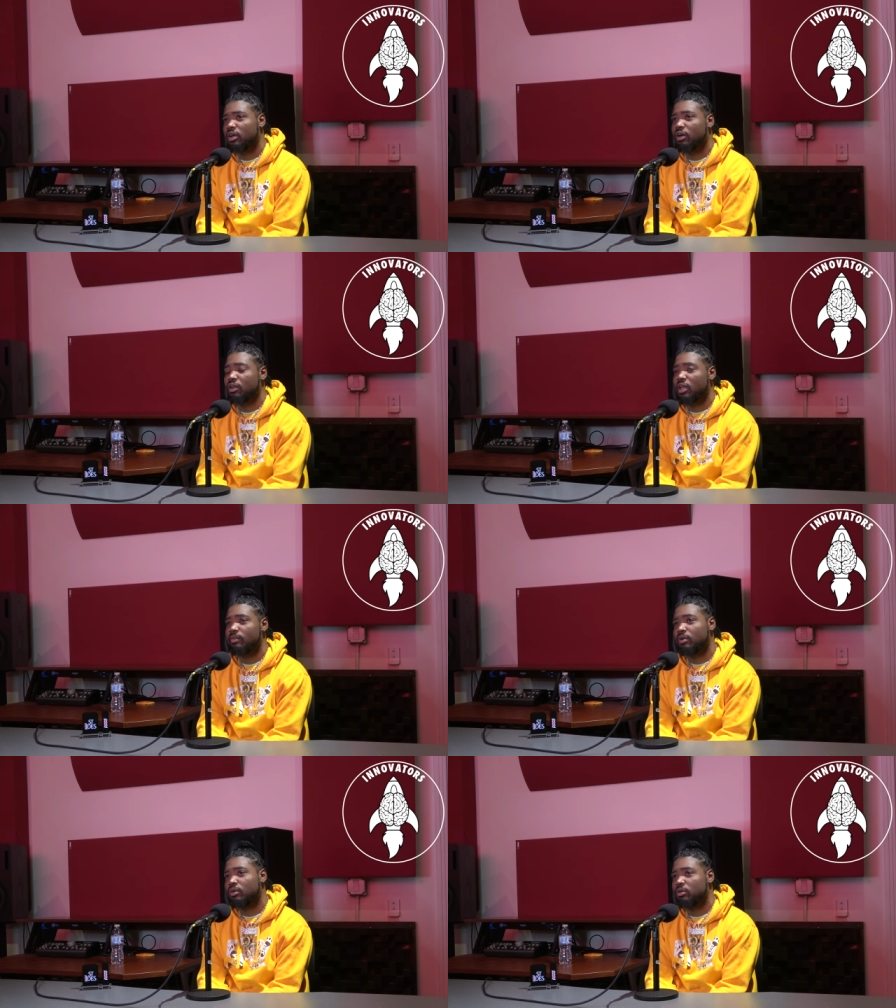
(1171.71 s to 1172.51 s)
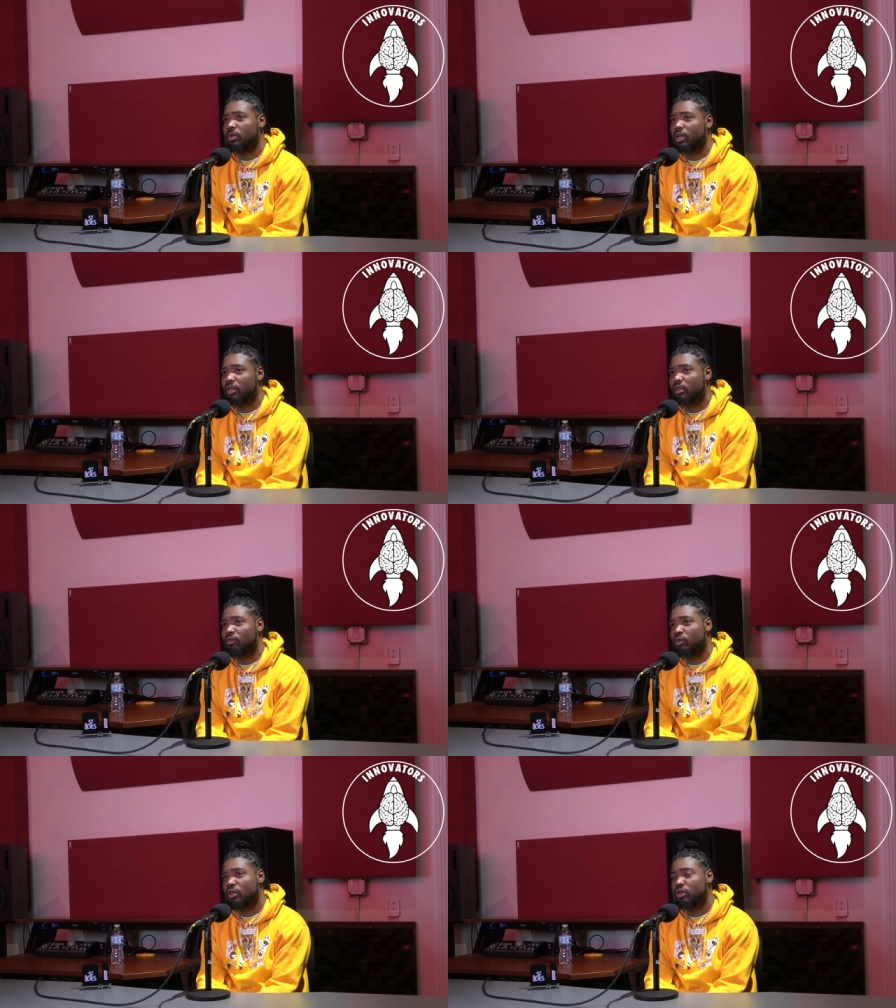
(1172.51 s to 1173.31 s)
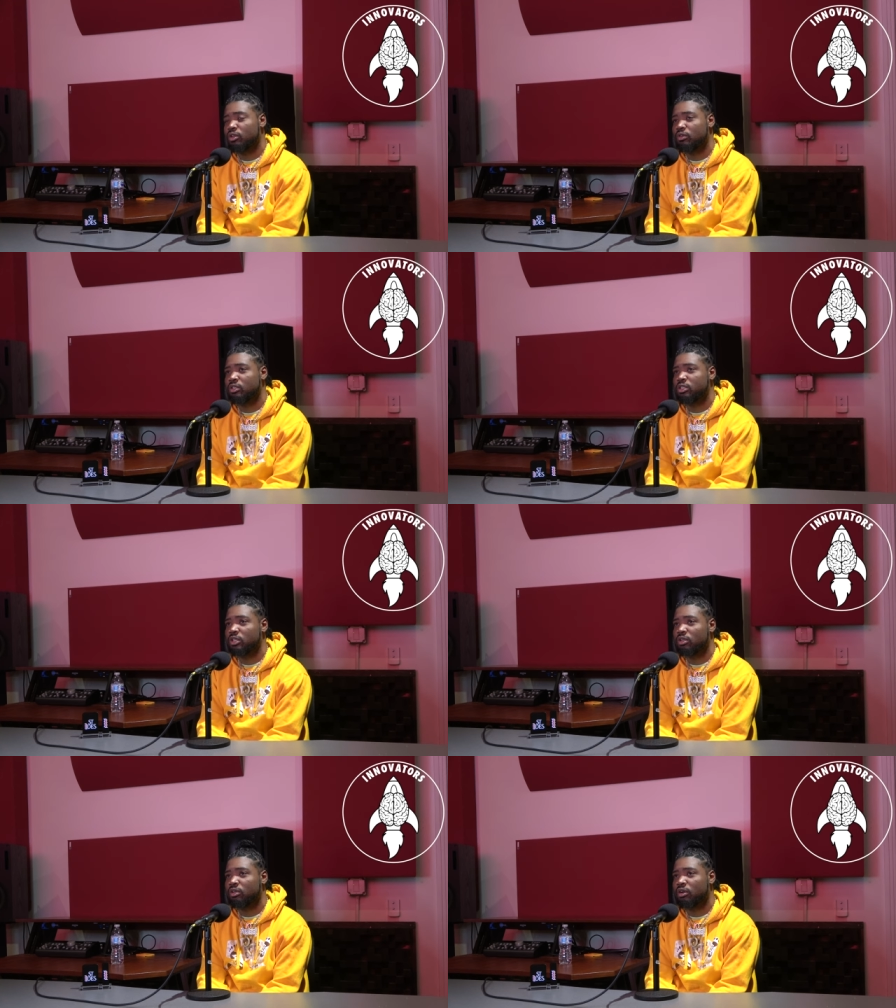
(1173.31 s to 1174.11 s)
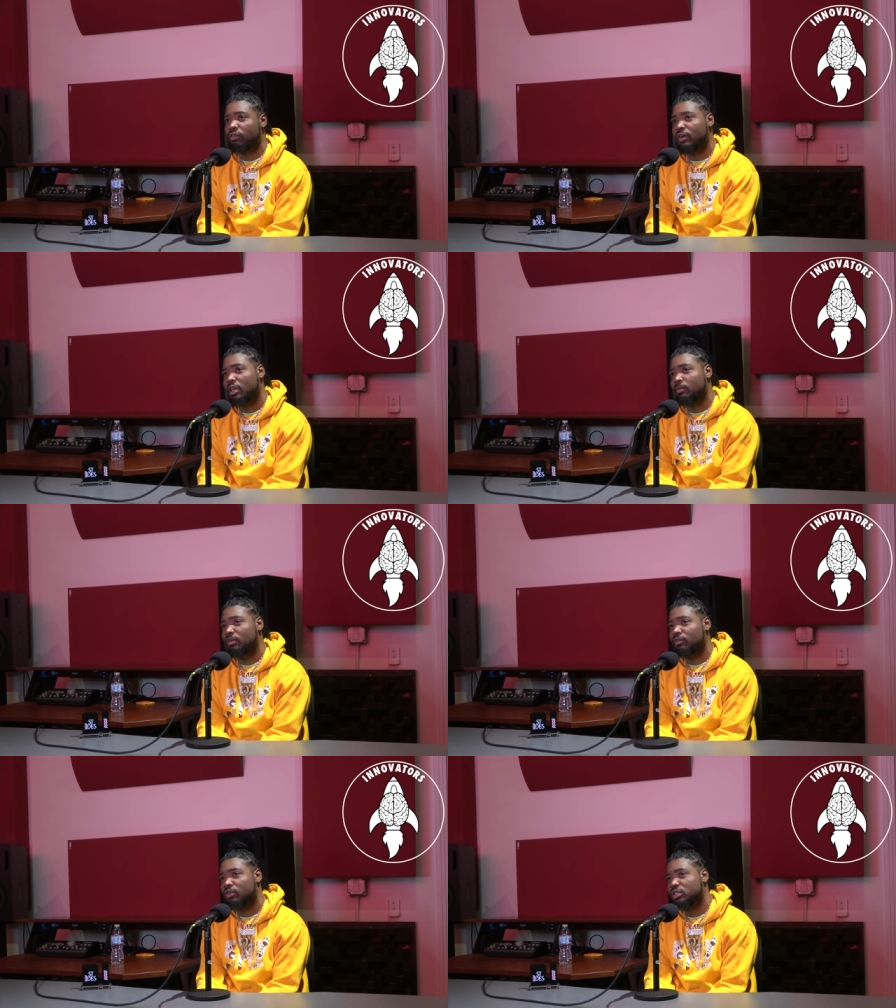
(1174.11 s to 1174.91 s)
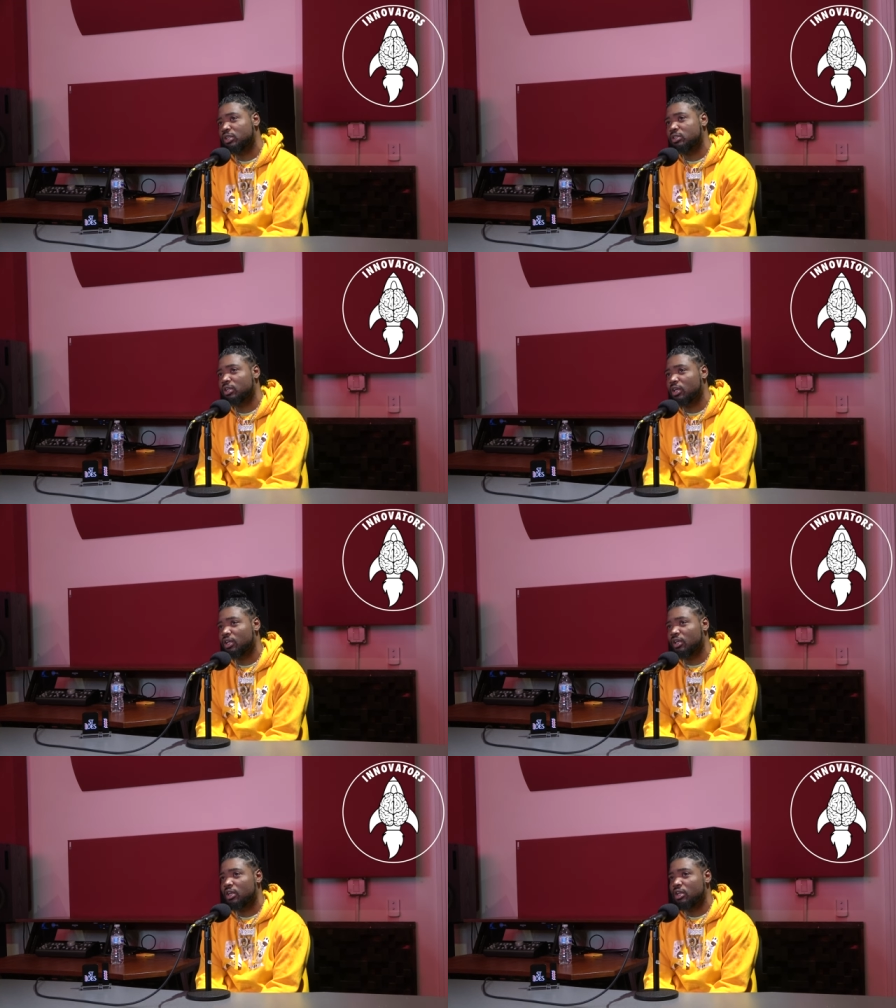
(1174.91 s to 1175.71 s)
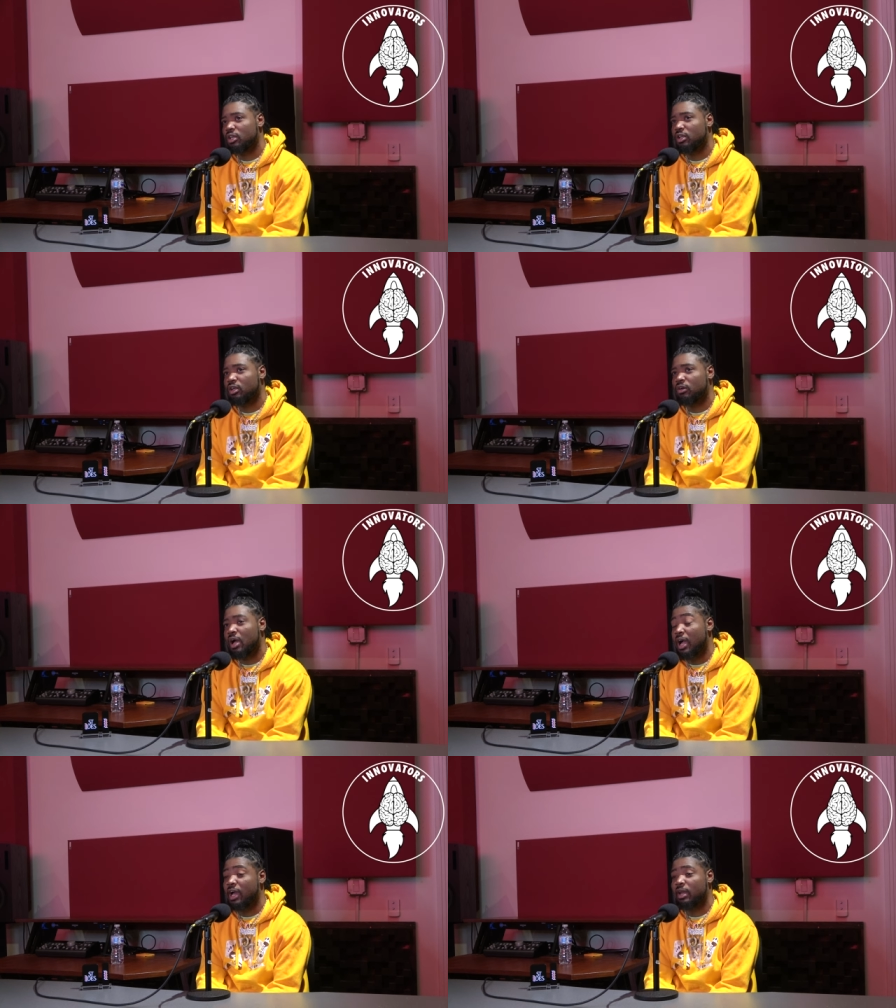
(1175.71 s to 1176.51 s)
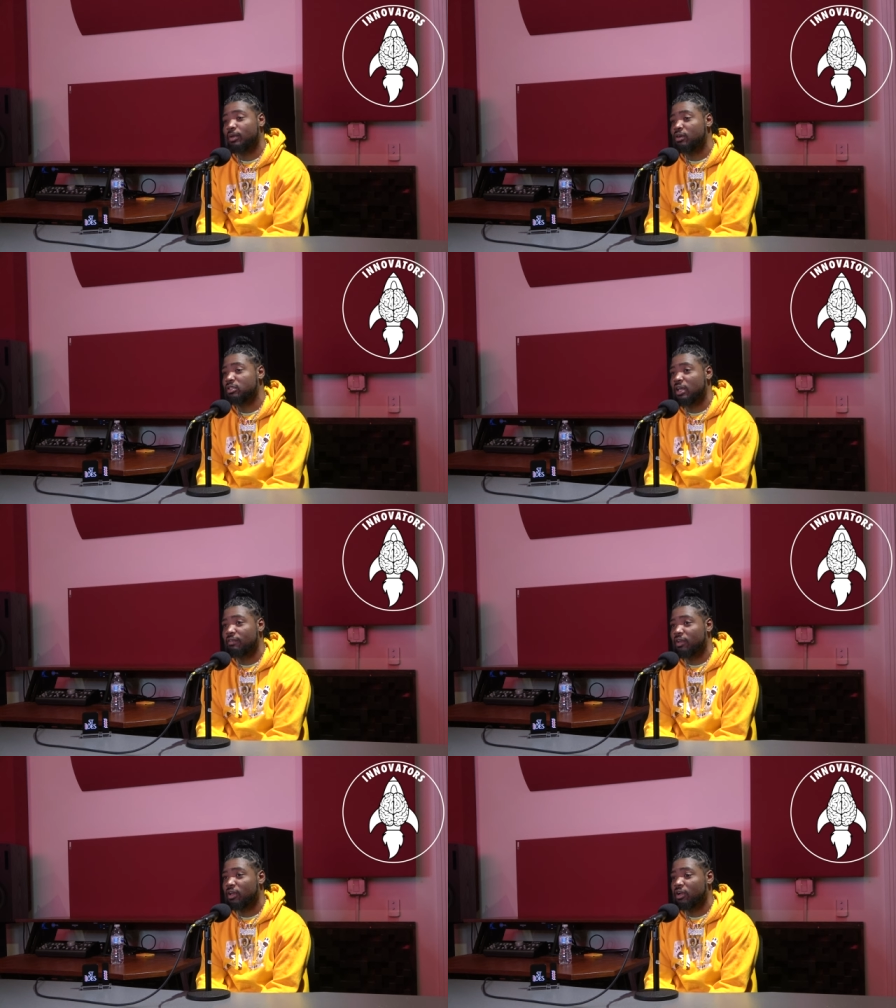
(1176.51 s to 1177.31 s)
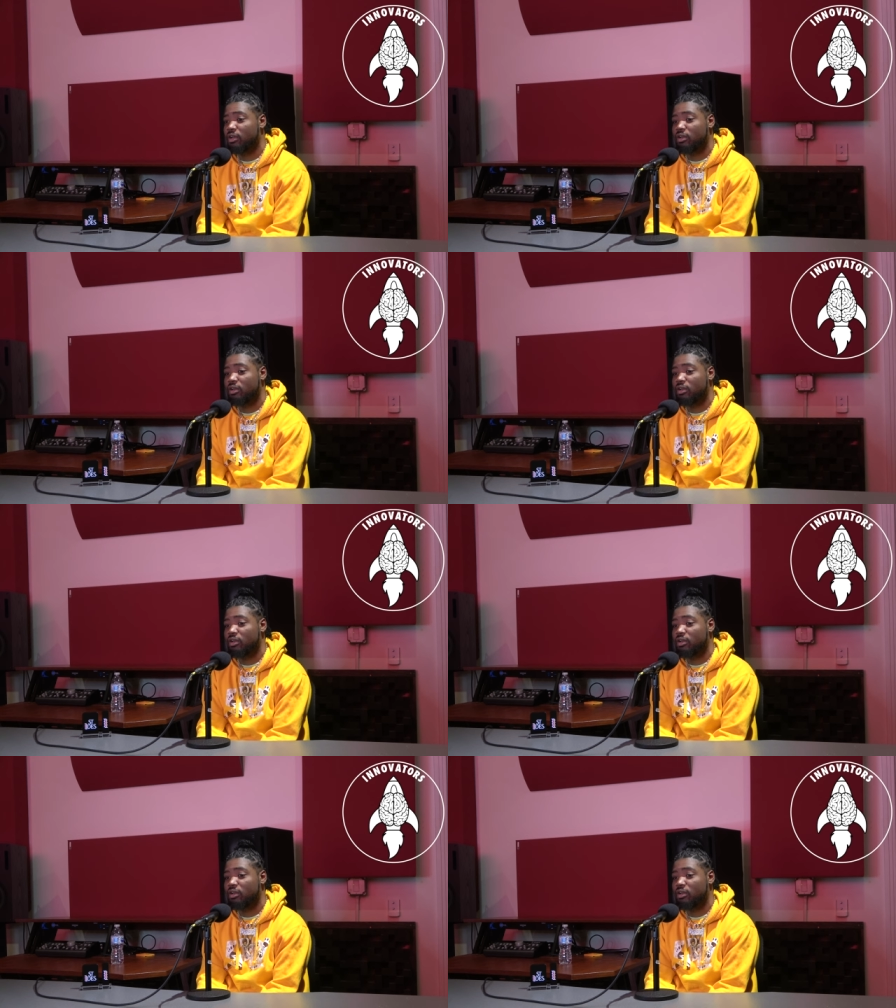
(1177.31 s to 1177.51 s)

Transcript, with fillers: okay, boom, like we go do a show, or if I get booked for a show today you know, I gotta post that flyer.